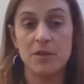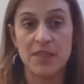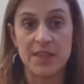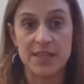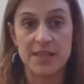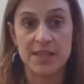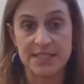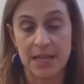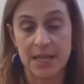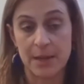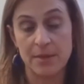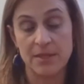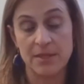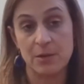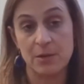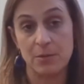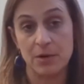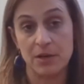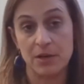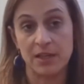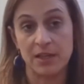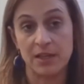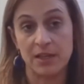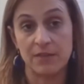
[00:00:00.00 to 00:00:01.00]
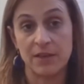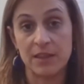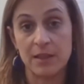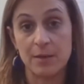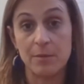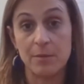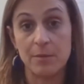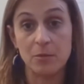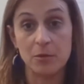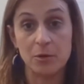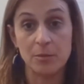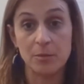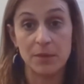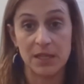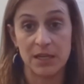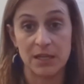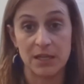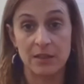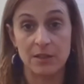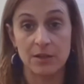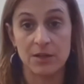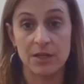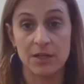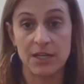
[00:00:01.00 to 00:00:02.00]
with the assignments that we're giving them and we're
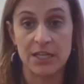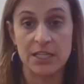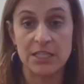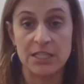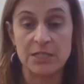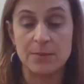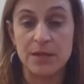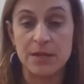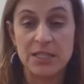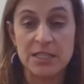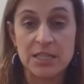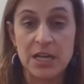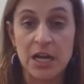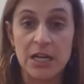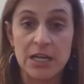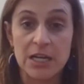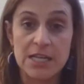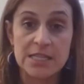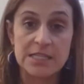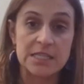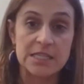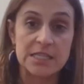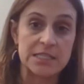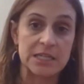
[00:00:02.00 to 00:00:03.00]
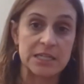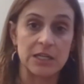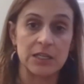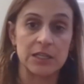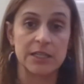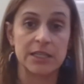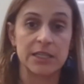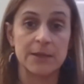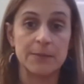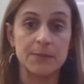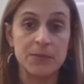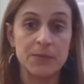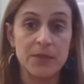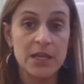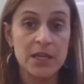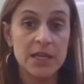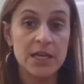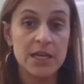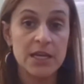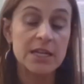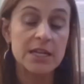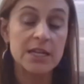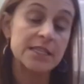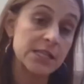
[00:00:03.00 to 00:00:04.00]
meeting their needs. But it's not necessarily
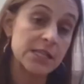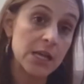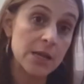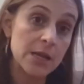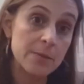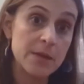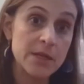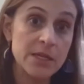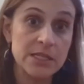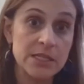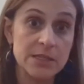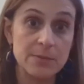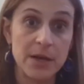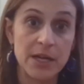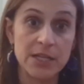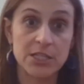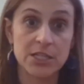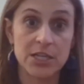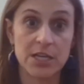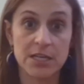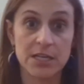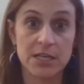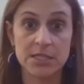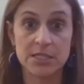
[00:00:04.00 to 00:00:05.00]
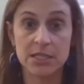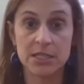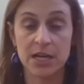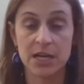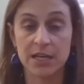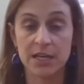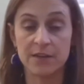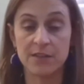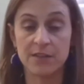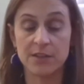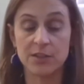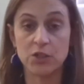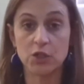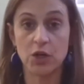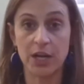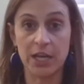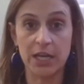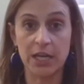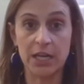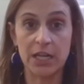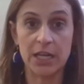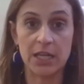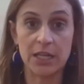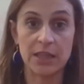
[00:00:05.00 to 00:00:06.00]
an assignment as much as kind of the
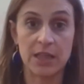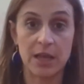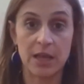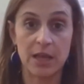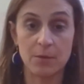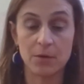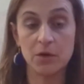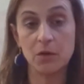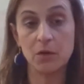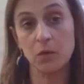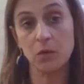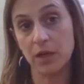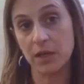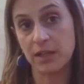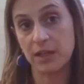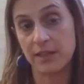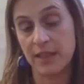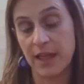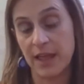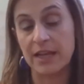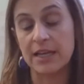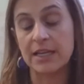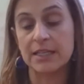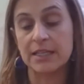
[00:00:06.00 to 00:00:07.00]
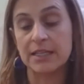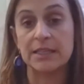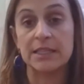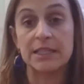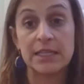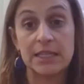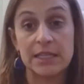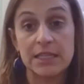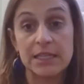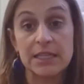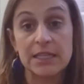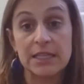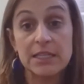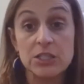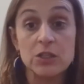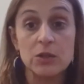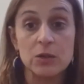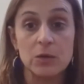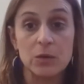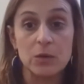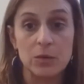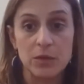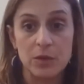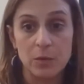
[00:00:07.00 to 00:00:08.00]
training that we're doing, and that could lead
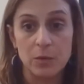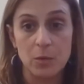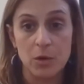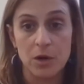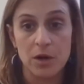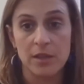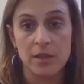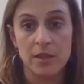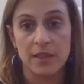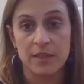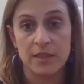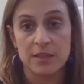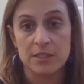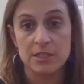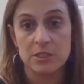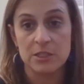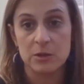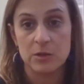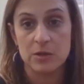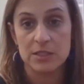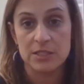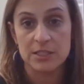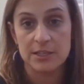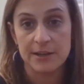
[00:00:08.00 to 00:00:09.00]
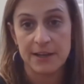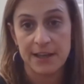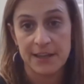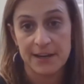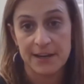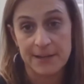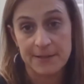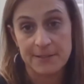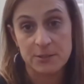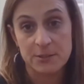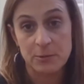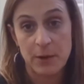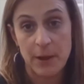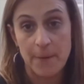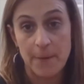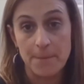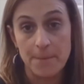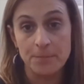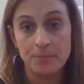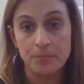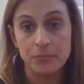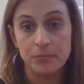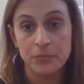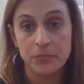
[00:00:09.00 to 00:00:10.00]
into the work that the students are getting as
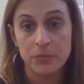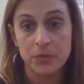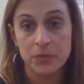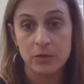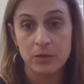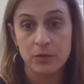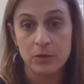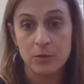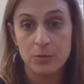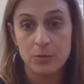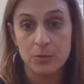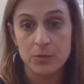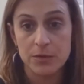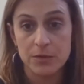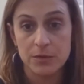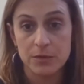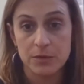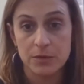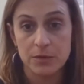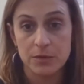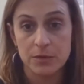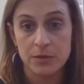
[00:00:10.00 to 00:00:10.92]
well. Oops.